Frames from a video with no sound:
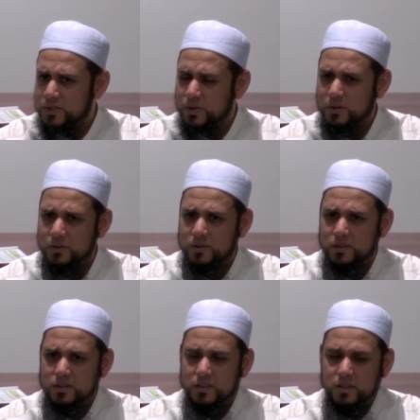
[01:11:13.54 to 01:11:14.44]

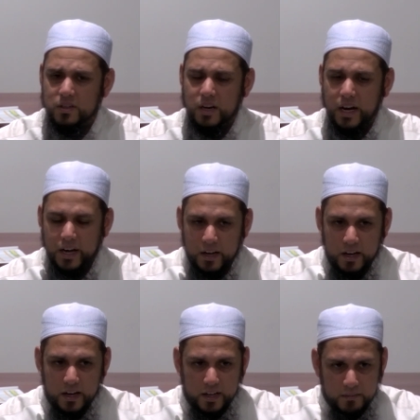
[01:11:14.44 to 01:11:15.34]
So
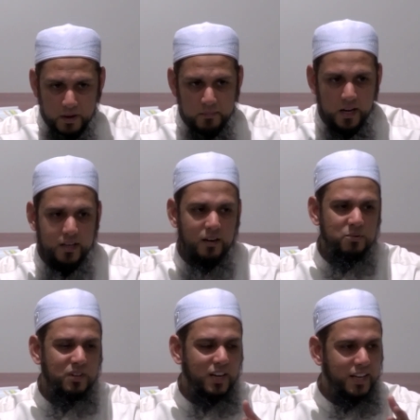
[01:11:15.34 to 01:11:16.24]
Imam Malik
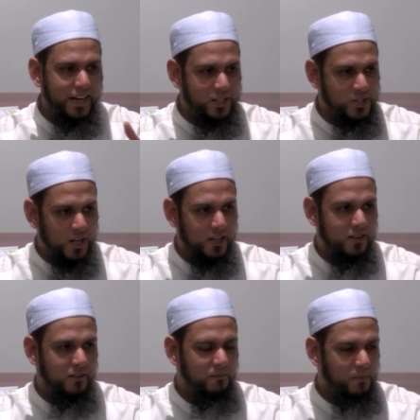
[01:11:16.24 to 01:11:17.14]
rahmatullah alayhi had
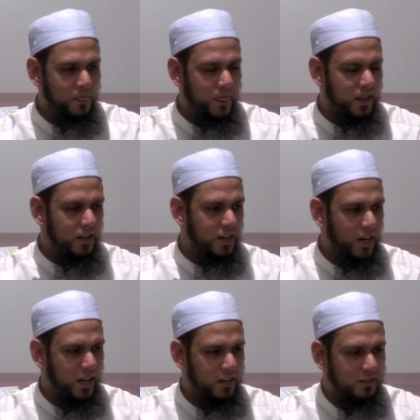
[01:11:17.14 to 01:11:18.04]
started,
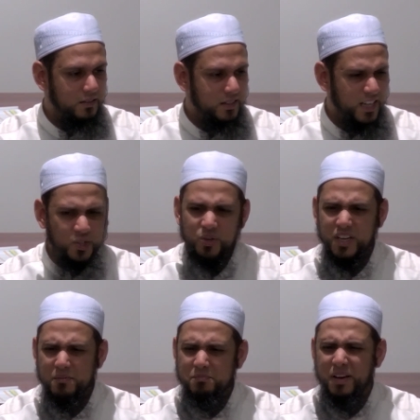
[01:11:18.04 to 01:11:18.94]
and it
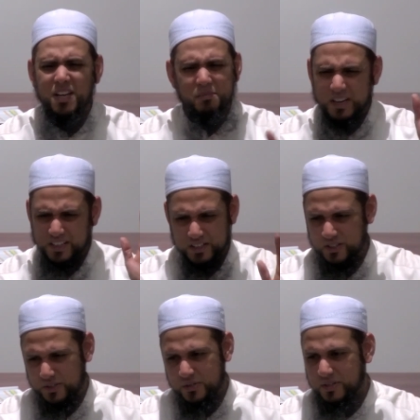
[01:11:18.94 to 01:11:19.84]
took him many, many
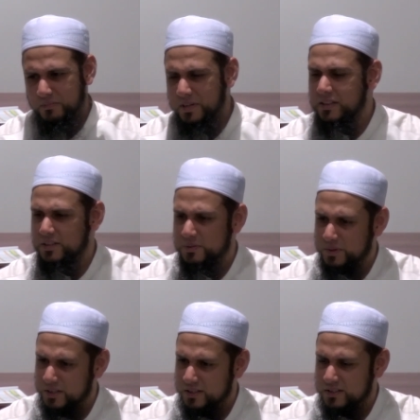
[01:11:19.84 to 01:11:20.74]
years to complete
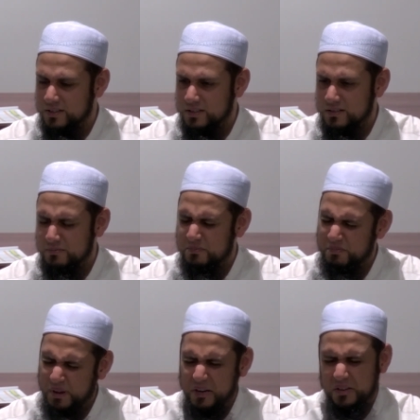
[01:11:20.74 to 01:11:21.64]
this work.
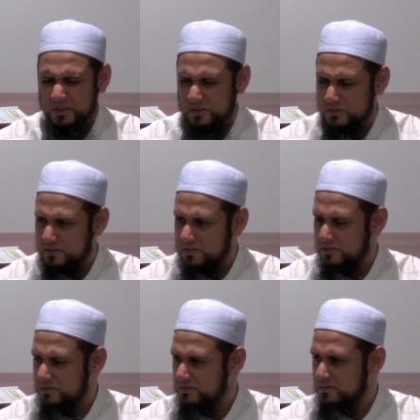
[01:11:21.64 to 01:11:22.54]
Many years.